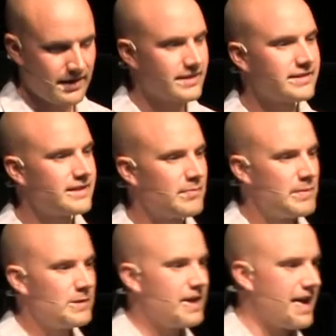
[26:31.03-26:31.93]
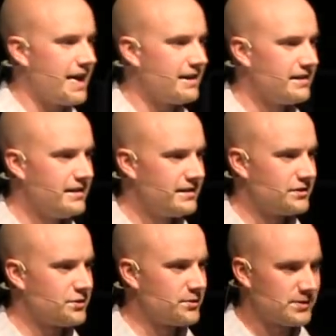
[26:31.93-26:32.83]
He doesn't send people ahead
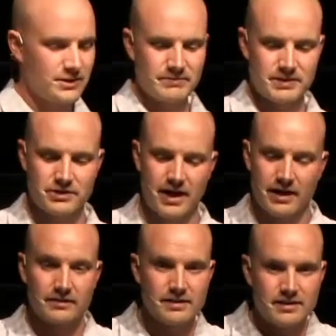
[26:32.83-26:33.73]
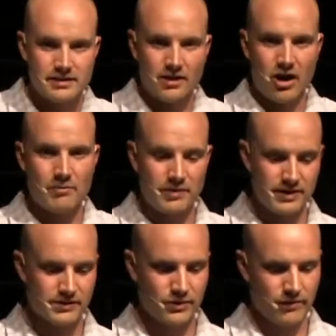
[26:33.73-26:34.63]
to Jerusalem to try to calm
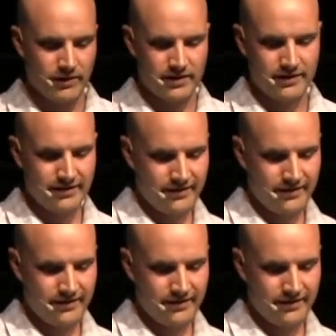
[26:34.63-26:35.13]
things over.